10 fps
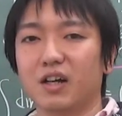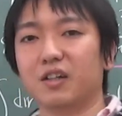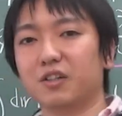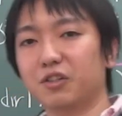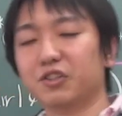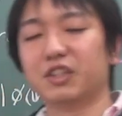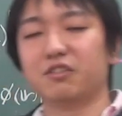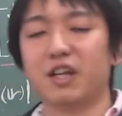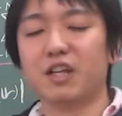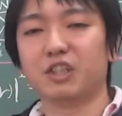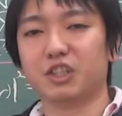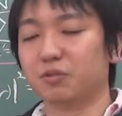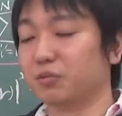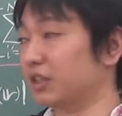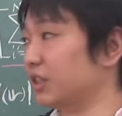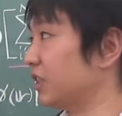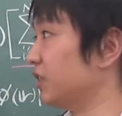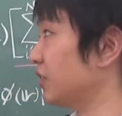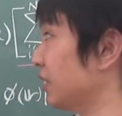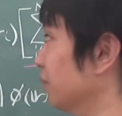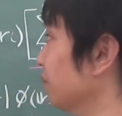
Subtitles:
ground state energy of this system.